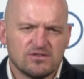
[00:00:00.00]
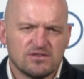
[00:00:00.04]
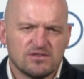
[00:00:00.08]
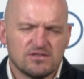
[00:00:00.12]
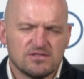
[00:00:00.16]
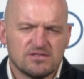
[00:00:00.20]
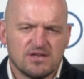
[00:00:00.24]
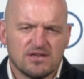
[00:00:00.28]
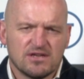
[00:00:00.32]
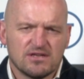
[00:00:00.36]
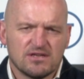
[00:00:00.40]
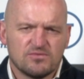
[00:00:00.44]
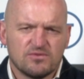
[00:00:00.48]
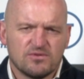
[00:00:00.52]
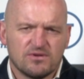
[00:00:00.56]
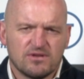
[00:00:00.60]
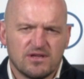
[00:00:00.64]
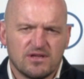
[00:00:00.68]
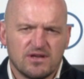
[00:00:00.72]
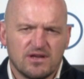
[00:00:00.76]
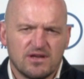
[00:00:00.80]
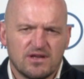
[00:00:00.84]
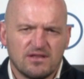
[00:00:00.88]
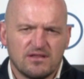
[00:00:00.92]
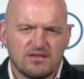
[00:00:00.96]
That's where
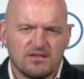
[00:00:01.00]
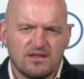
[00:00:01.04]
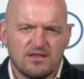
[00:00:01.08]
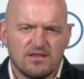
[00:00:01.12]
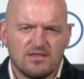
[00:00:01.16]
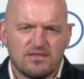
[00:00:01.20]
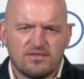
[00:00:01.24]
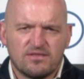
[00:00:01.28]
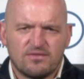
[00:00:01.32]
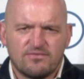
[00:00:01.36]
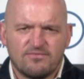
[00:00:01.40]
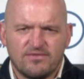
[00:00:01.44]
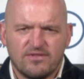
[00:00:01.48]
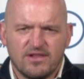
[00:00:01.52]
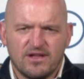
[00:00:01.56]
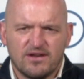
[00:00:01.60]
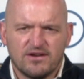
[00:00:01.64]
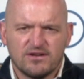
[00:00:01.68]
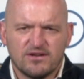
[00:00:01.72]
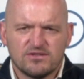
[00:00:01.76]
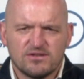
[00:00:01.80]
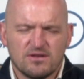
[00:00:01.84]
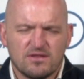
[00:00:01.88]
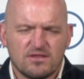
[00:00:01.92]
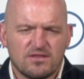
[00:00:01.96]
they, they flourish
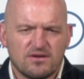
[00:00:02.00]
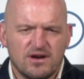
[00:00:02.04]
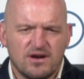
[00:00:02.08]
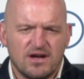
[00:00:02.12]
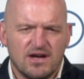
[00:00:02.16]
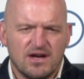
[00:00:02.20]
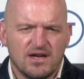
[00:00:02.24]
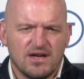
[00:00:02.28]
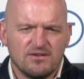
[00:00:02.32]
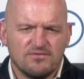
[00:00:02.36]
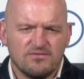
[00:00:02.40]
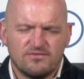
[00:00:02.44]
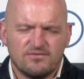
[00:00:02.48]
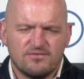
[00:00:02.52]
and thrive.